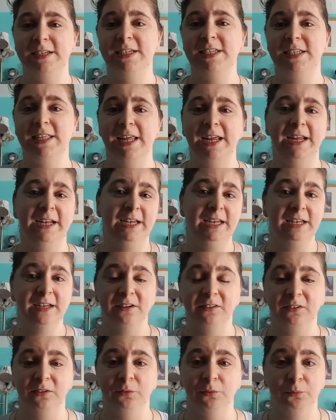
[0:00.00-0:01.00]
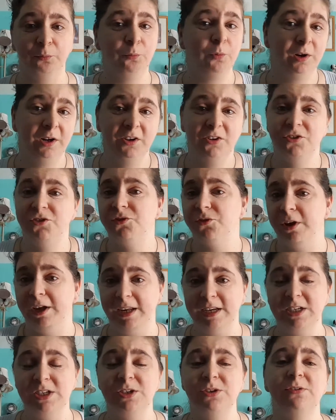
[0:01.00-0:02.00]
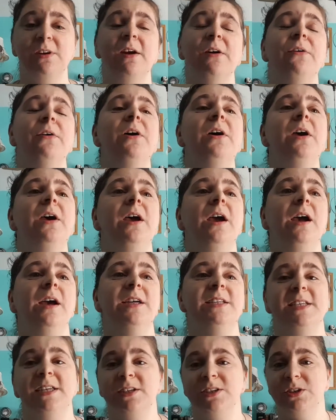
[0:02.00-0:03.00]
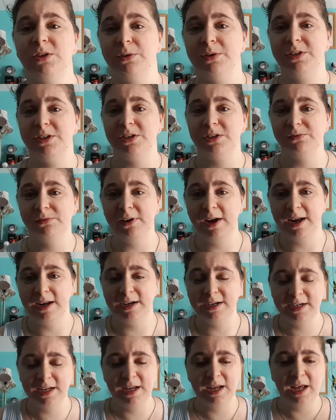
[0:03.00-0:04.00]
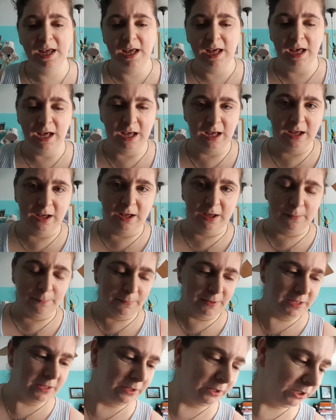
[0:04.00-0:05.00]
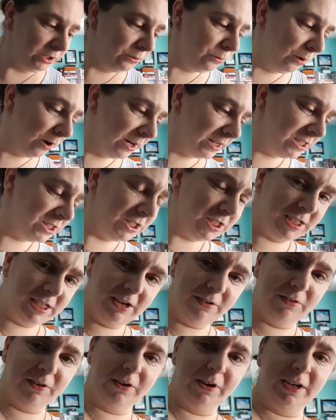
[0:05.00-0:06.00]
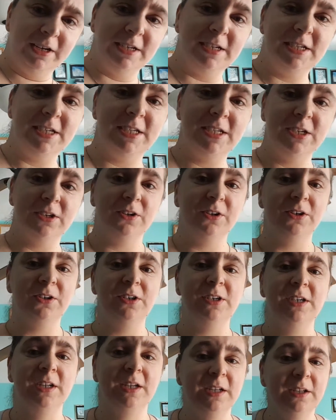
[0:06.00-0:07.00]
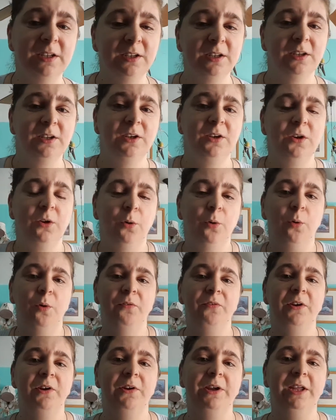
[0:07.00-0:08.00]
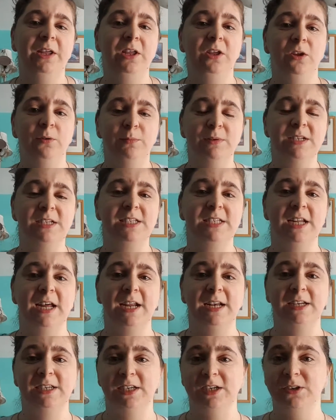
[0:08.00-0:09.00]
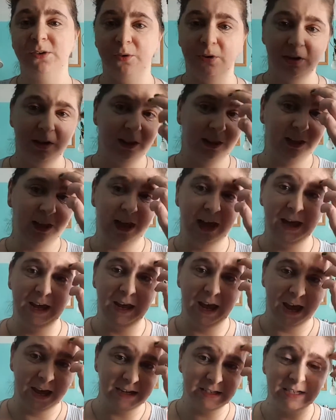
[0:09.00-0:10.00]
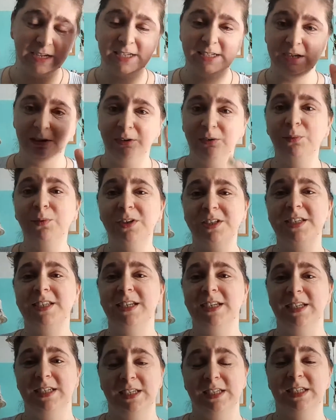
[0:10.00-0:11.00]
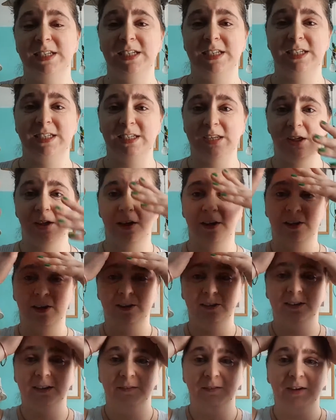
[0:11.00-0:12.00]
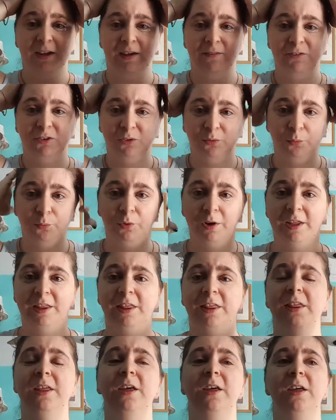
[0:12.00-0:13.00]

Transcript: this thing and he doesn't want to destroy Instro because Instro is his friend. Um, you also see a very concerned or very human side to Dorothy. And as I said, you will see this sometimes with